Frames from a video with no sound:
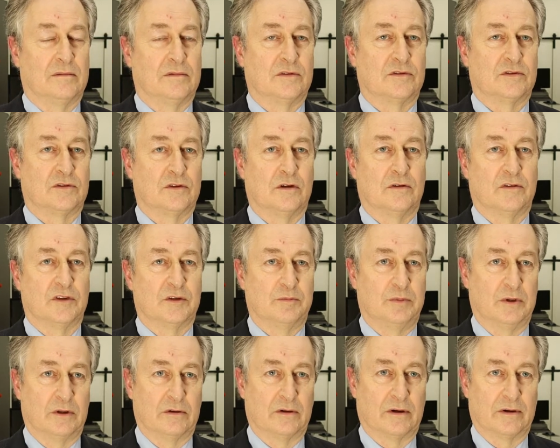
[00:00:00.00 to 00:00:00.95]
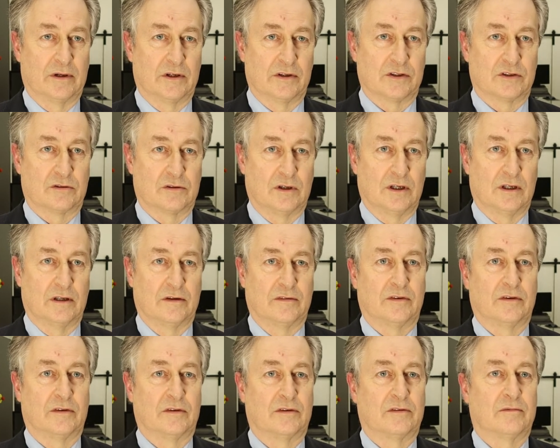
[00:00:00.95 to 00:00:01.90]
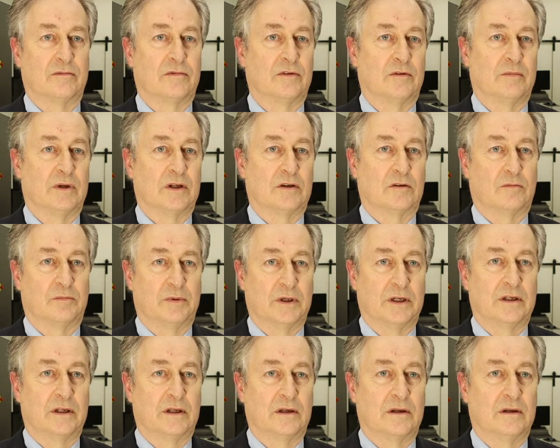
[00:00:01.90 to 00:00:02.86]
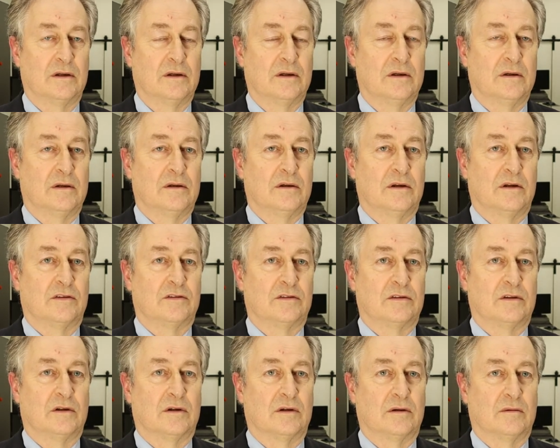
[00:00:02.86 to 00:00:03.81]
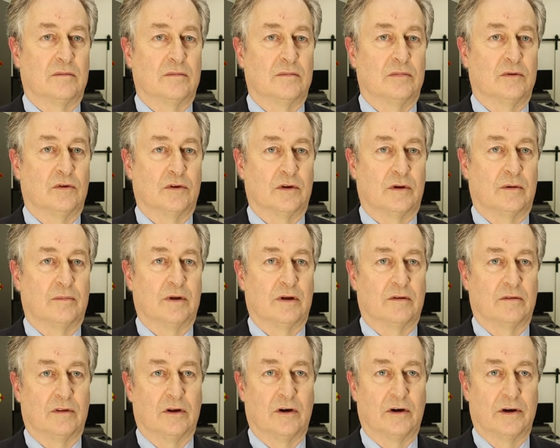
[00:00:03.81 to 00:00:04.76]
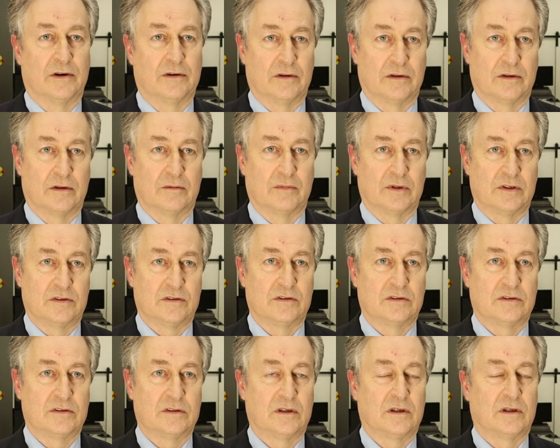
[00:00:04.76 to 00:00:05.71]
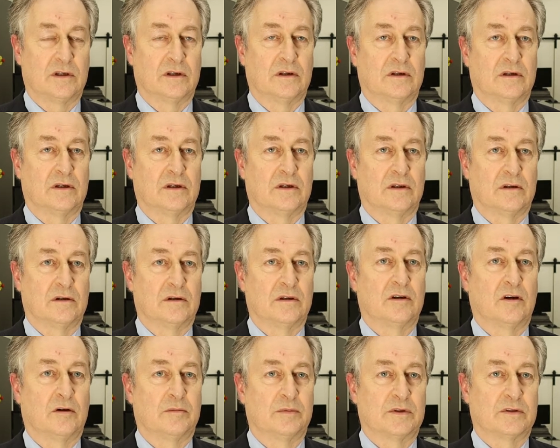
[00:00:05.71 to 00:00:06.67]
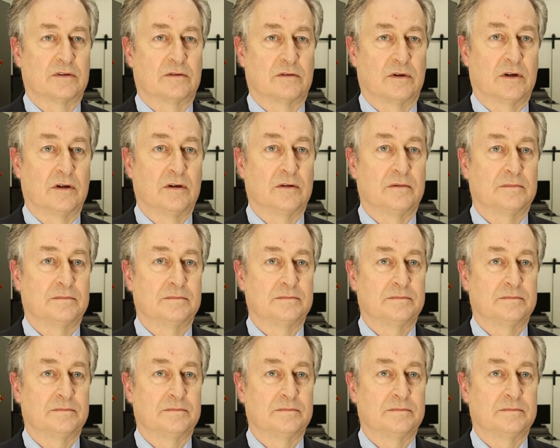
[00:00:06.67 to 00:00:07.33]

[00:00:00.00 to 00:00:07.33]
service bureau in Australia for metal printing, it's brought a bit of light on the business and helped us grow.